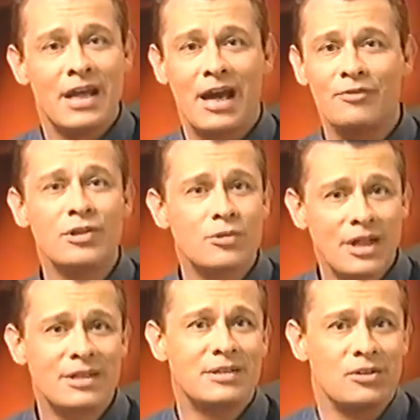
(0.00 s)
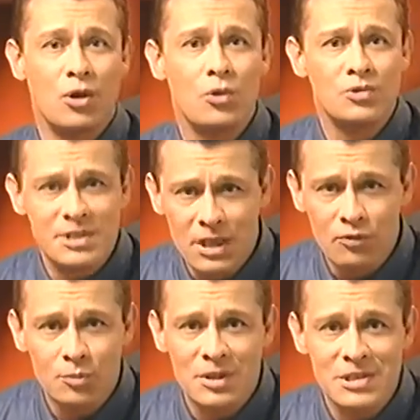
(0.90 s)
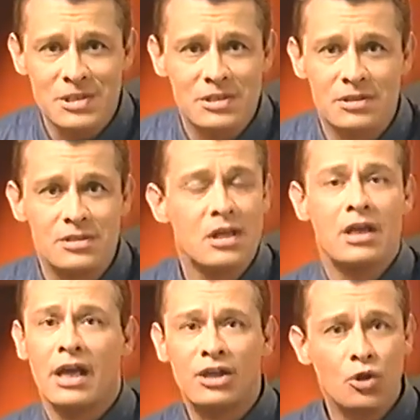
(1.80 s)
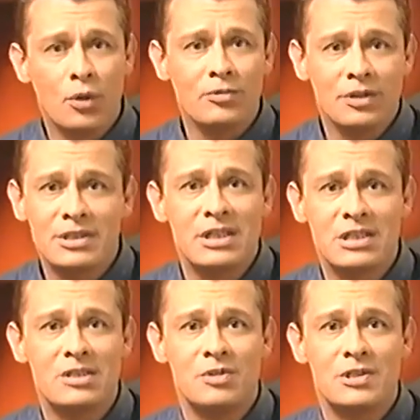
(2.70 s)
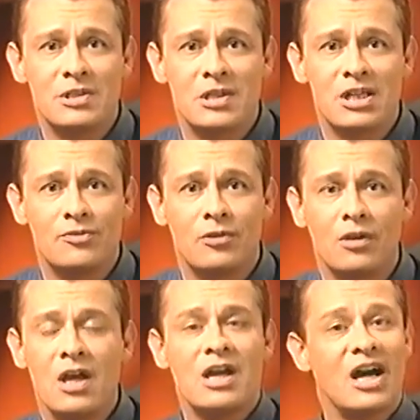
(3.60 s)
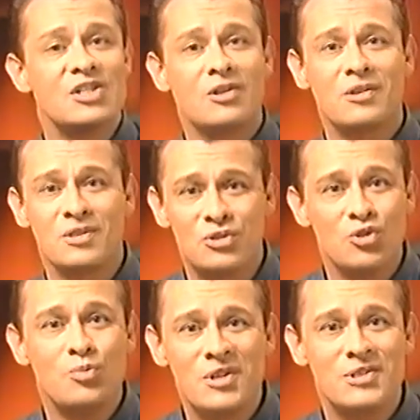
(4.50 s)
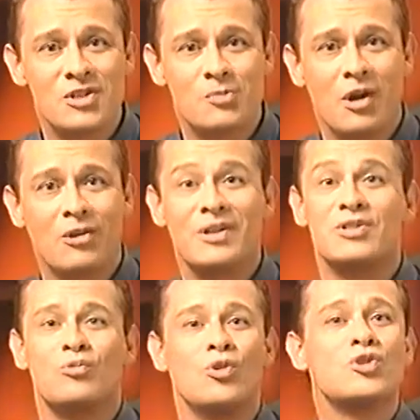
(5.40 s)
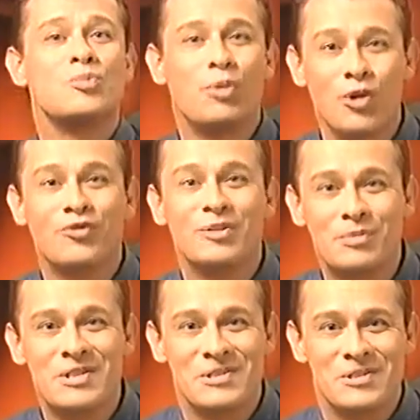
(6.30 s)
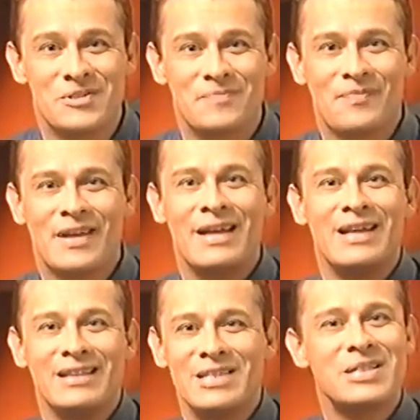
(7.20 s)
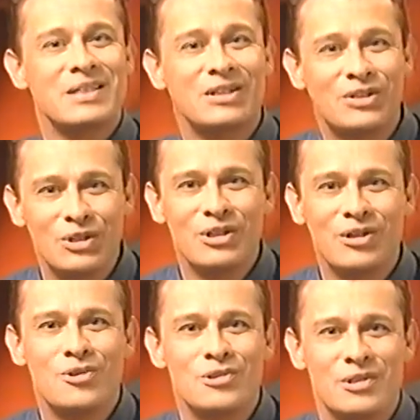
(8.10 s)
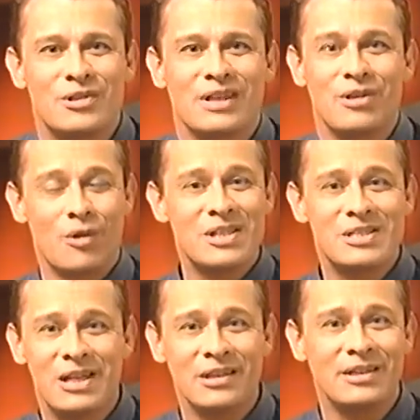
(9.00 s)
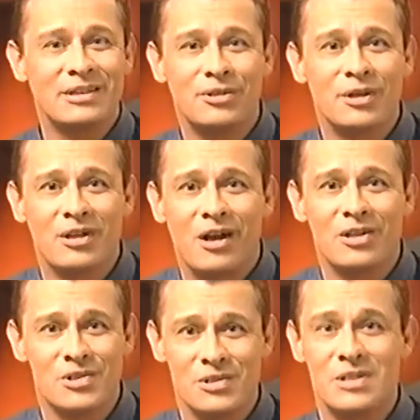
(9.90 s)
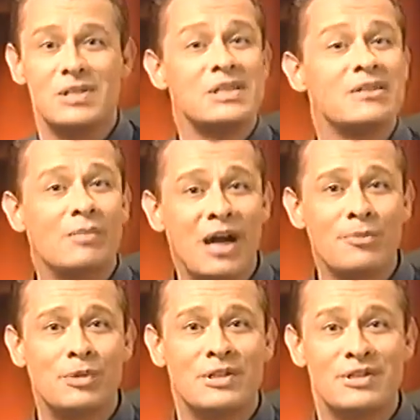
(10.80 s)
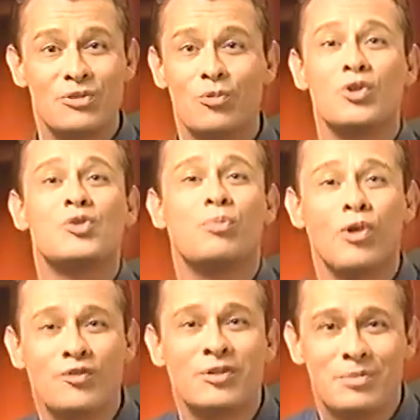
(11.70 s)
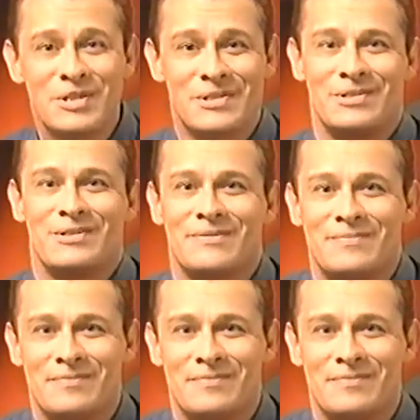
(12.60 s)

Having created and owned several businesses and knowing what it takes to be successful, I saw this new business model as the world's perfect business. Let's take a good close look at why selling at internet auctions is, in my opinion, the world's perfect business.